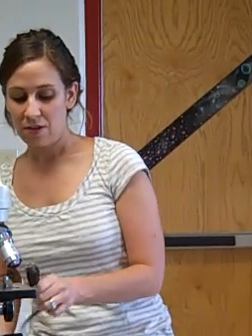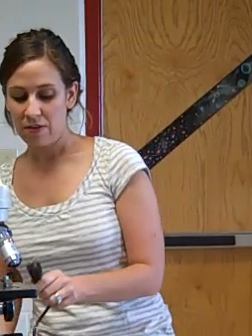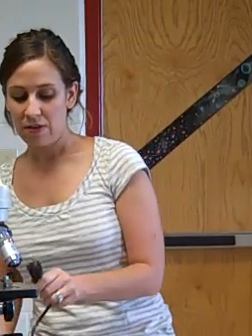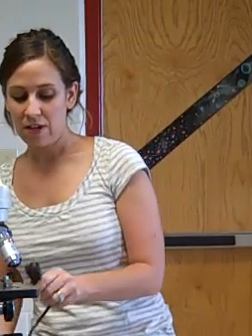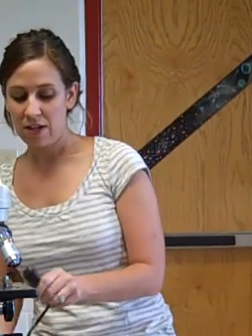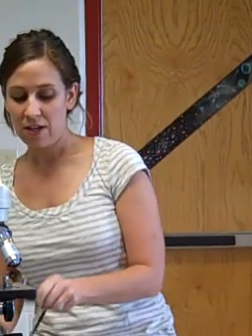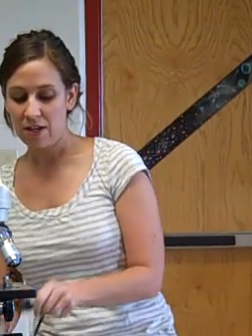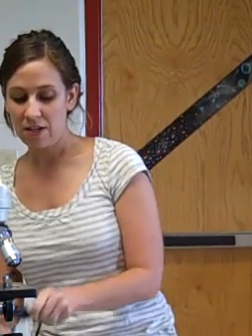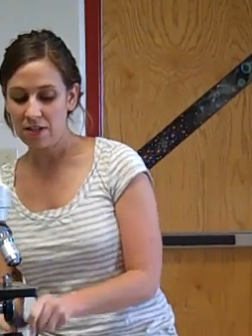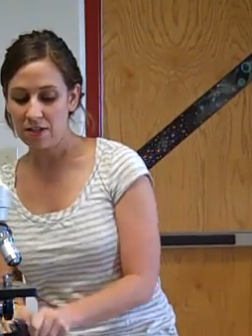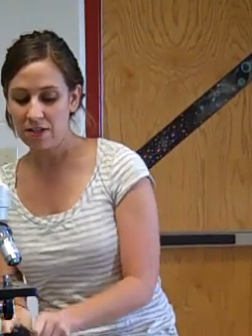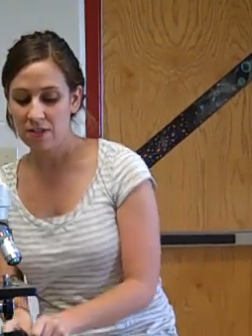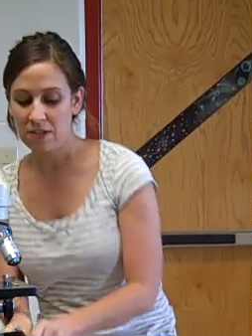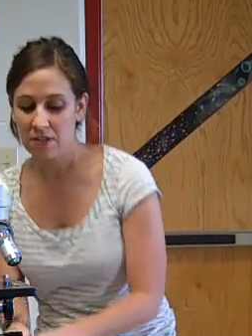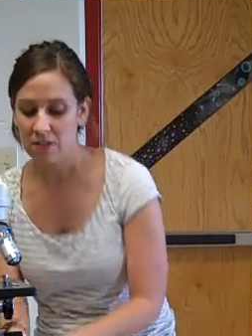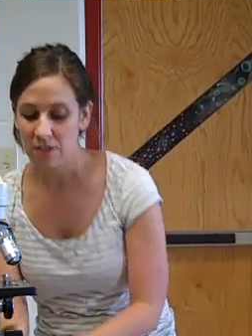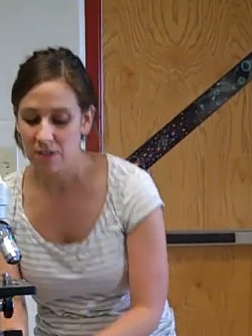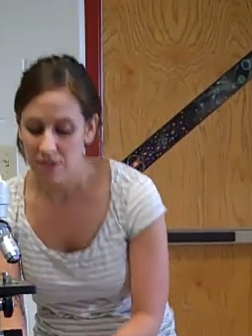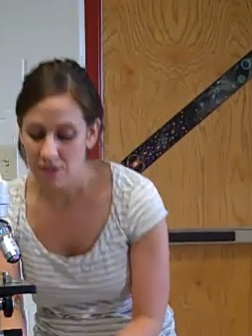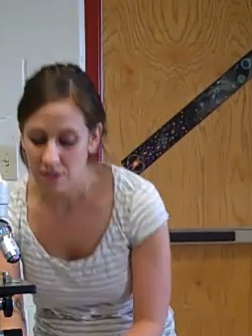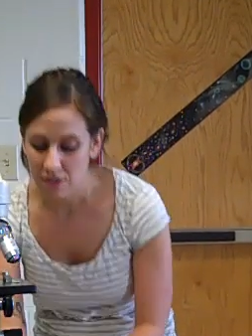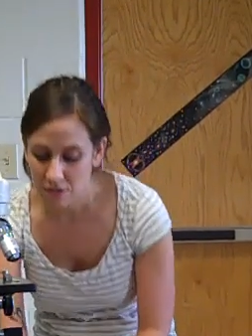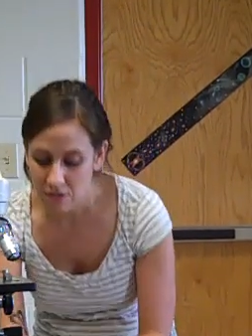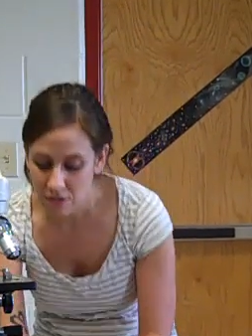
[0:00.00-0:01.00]
Okay,
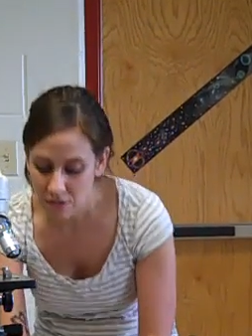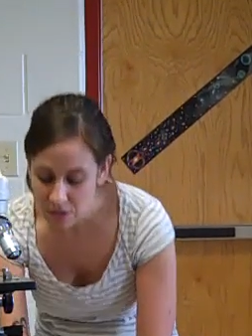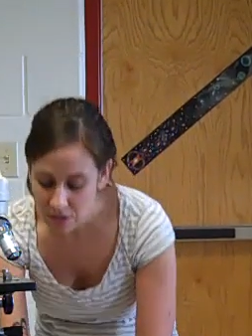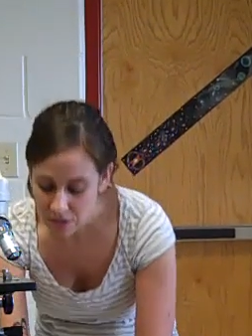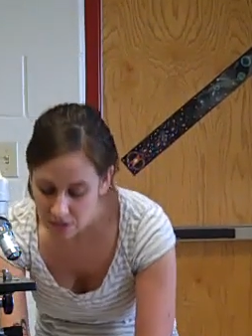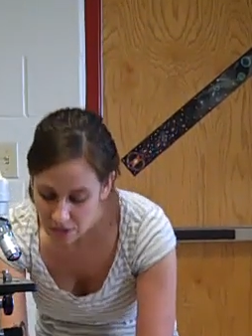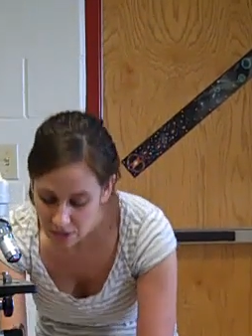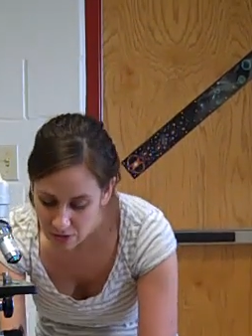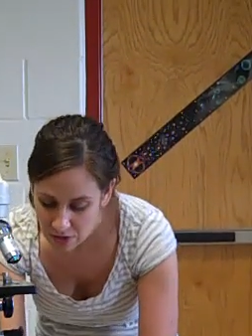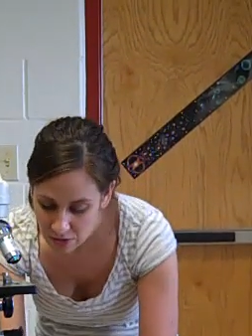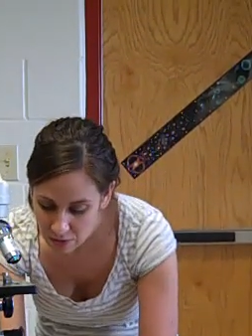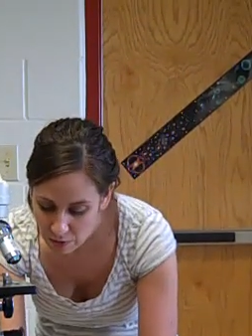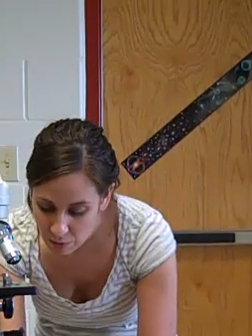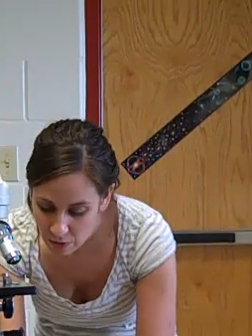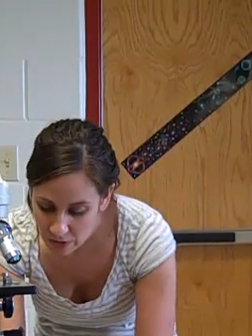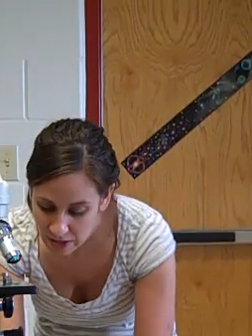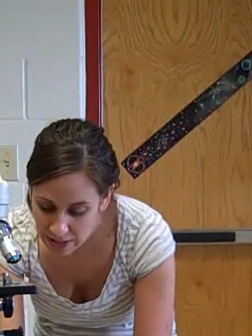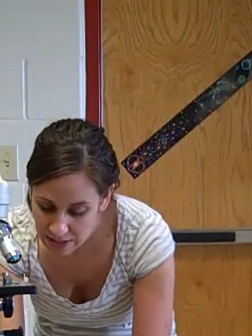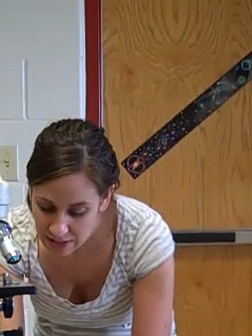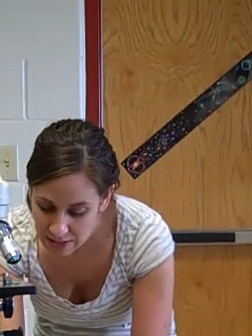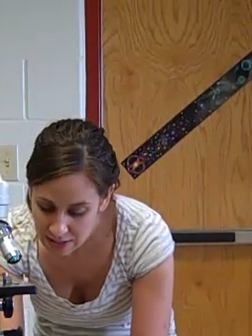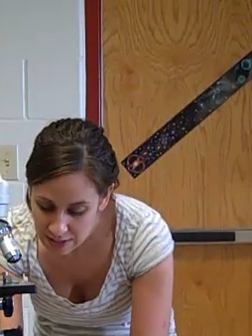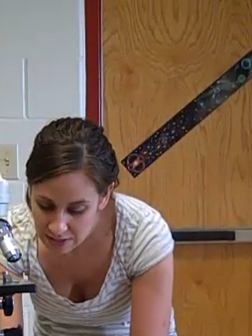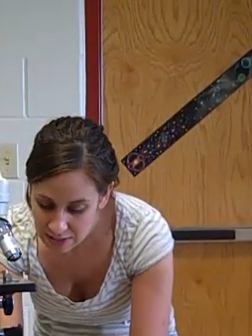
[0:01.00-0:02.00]
so
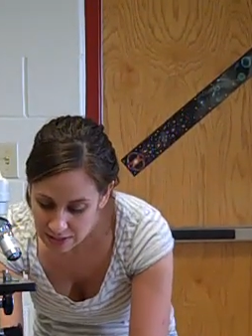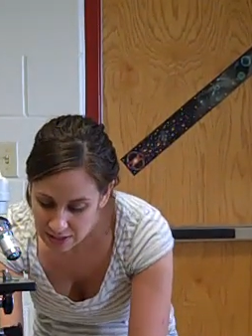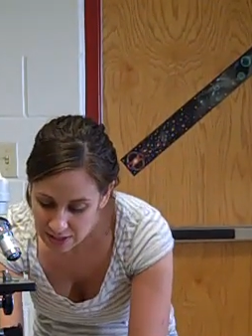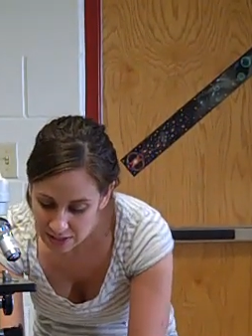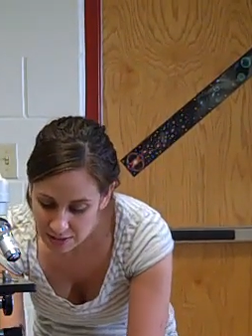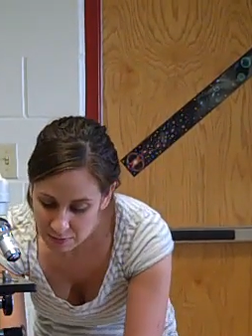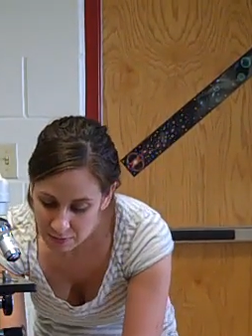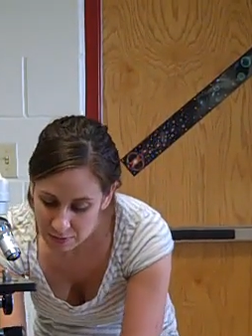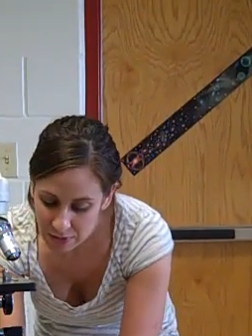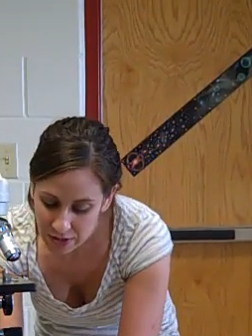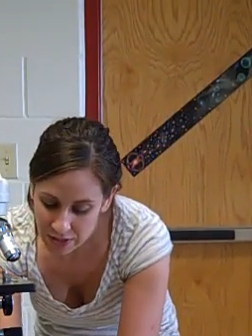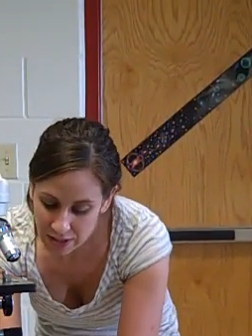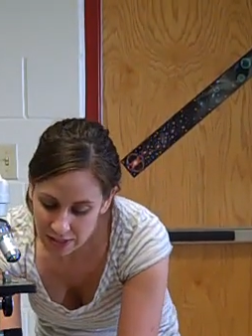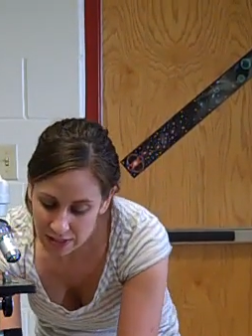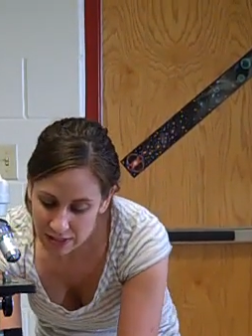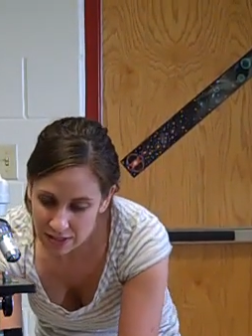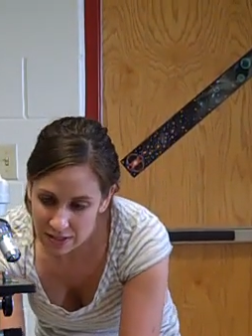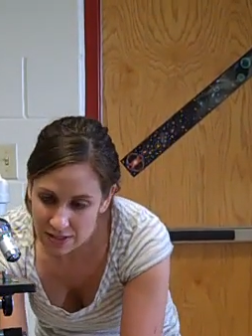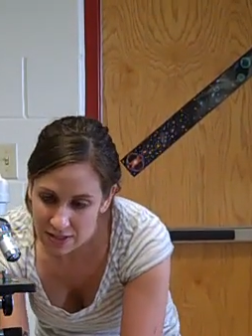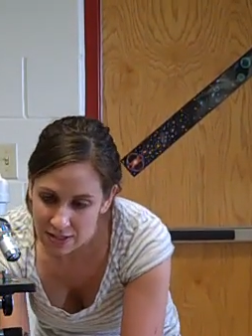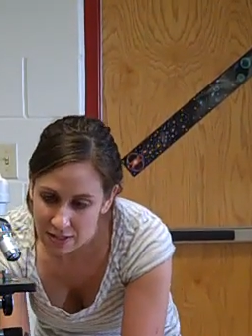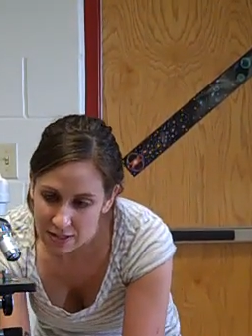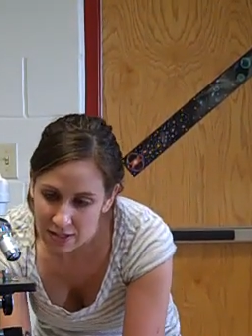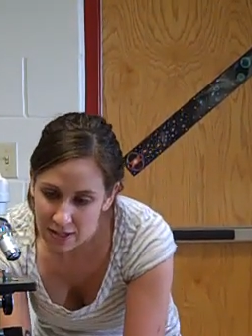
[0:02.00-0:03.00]
unwind it and plug it
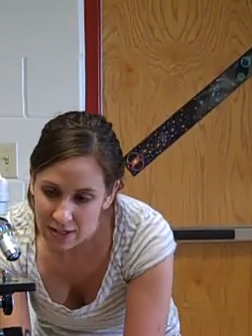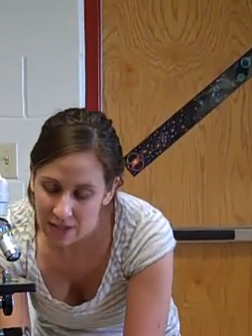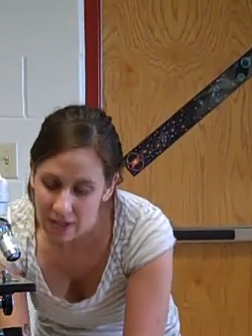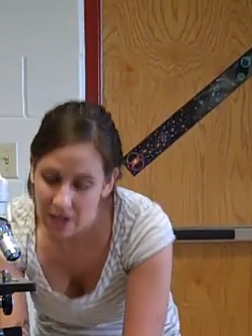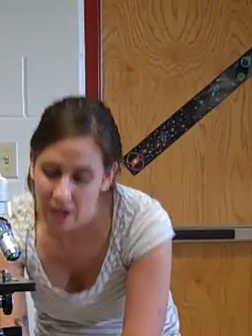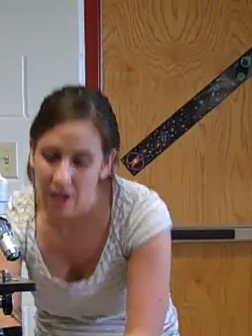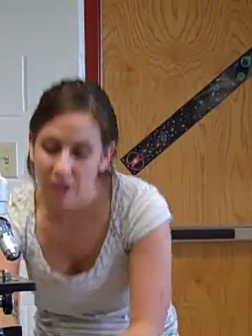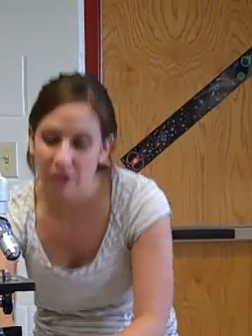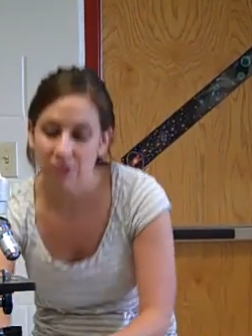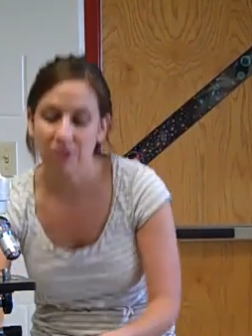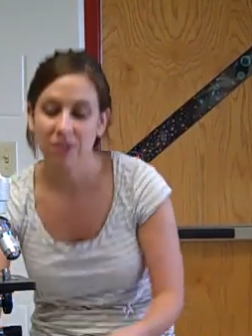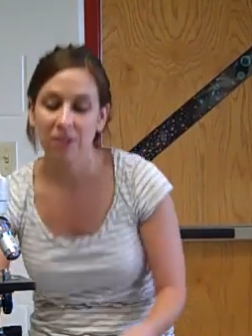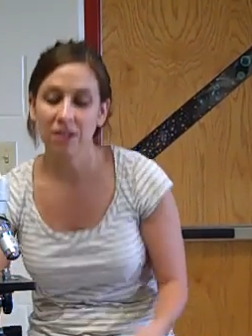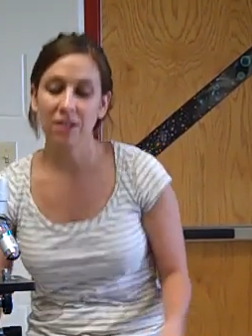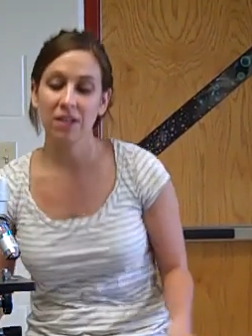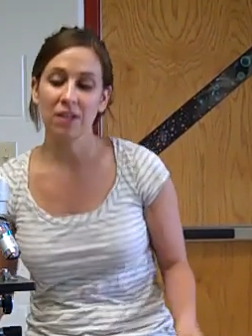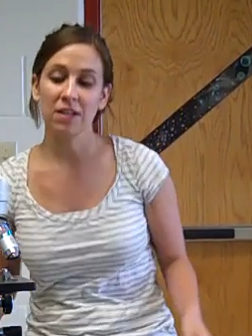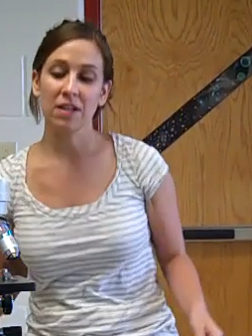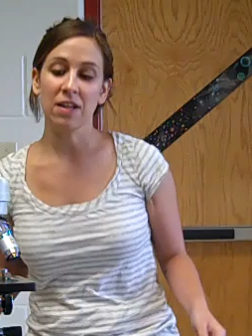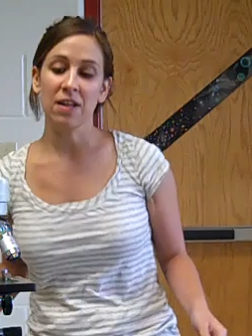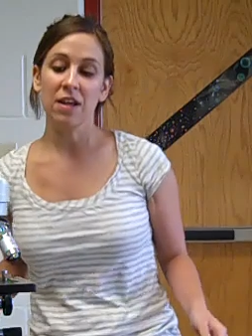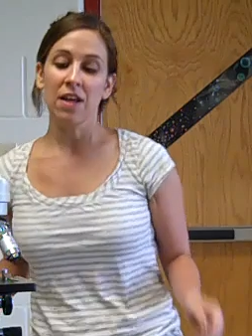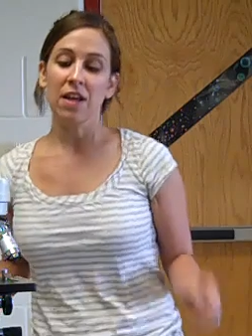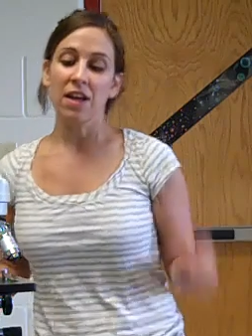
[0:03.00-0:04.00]
into the
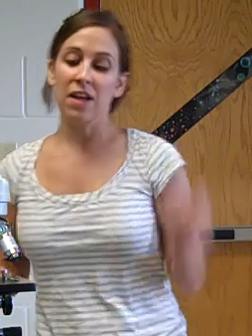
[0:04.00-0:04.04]
outlet.